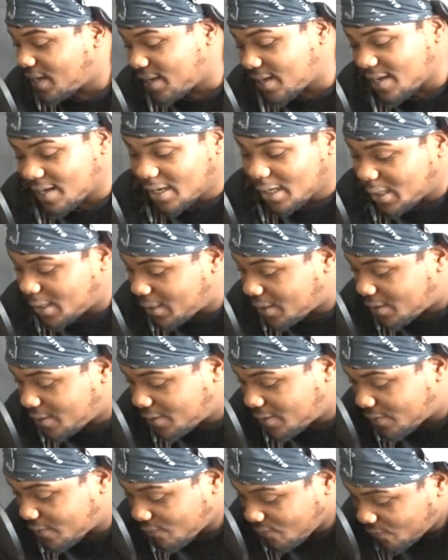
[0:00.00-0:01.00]
We got
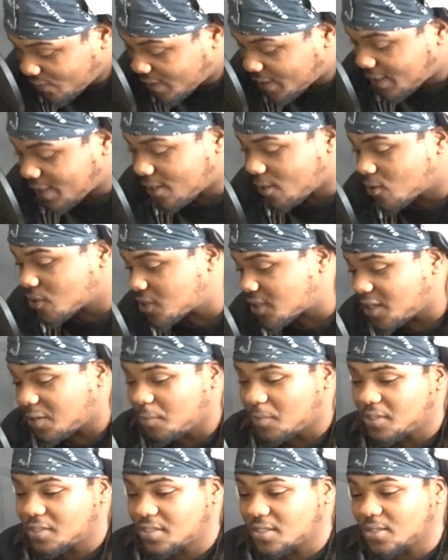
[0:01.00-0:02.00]
hella
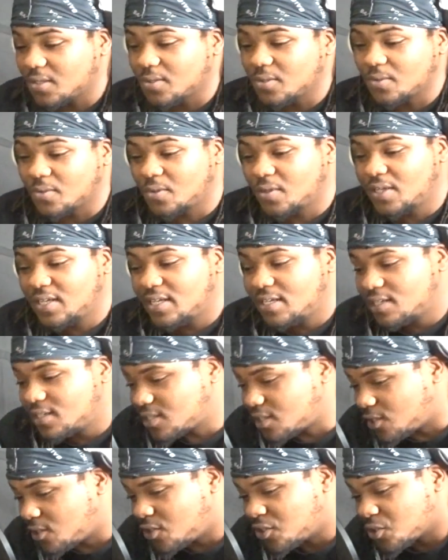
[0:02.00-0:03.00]
videos coming soon.
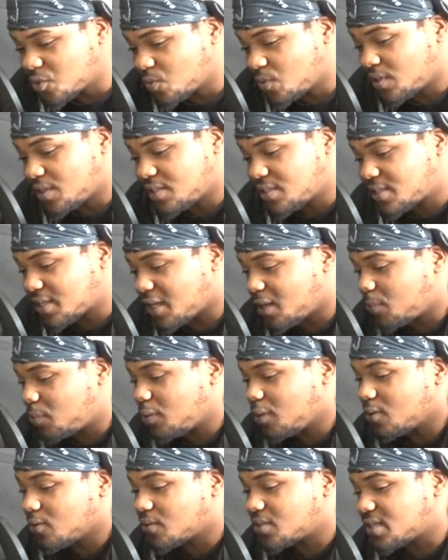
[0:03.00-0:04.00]
So you just want to
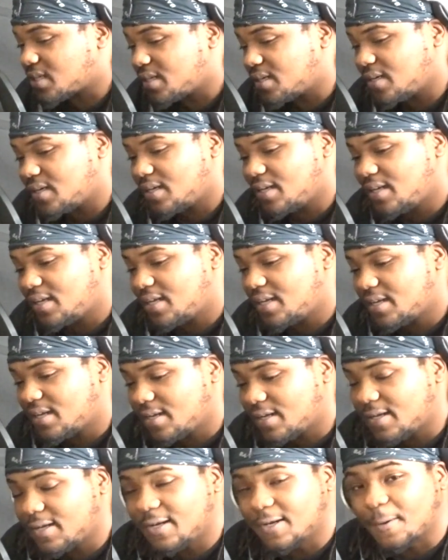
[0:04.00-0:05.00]
stay posted
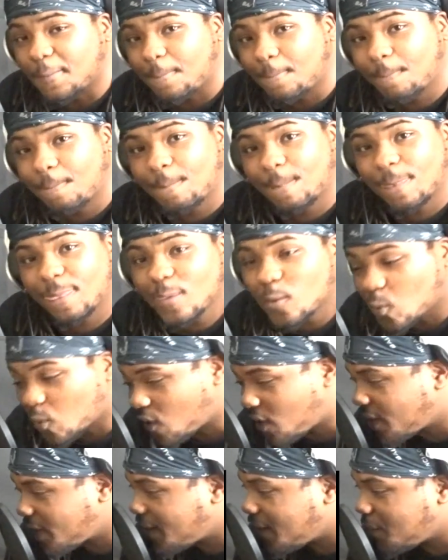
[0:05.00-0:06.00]
and
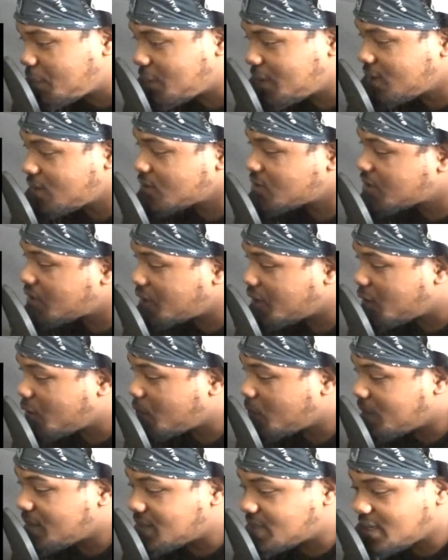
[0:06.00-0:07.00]
ring that bell
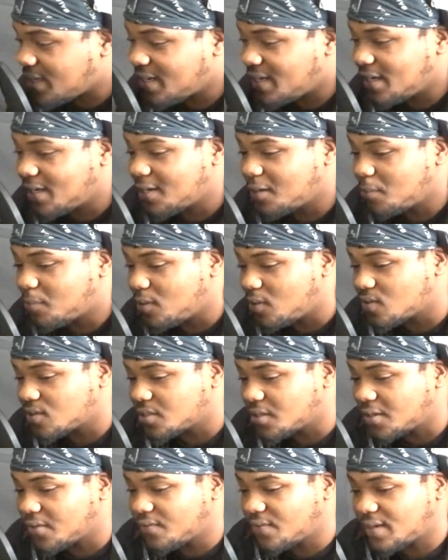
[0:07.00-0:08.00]
so you don't miss any other
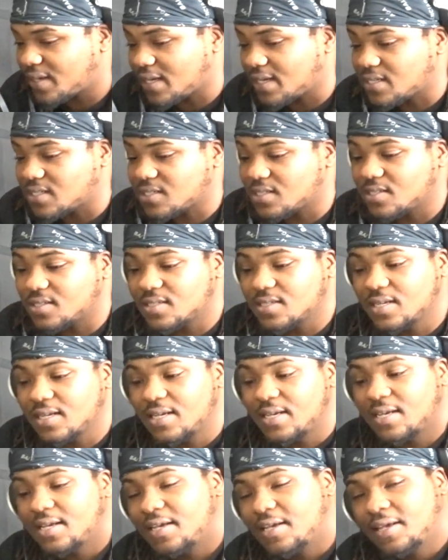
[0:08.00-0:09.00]
post
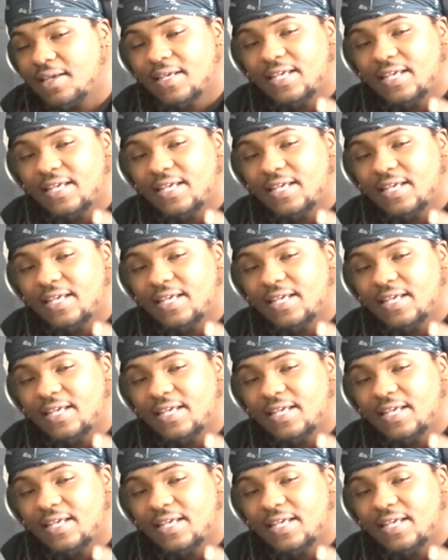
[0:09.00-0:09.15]
notifications.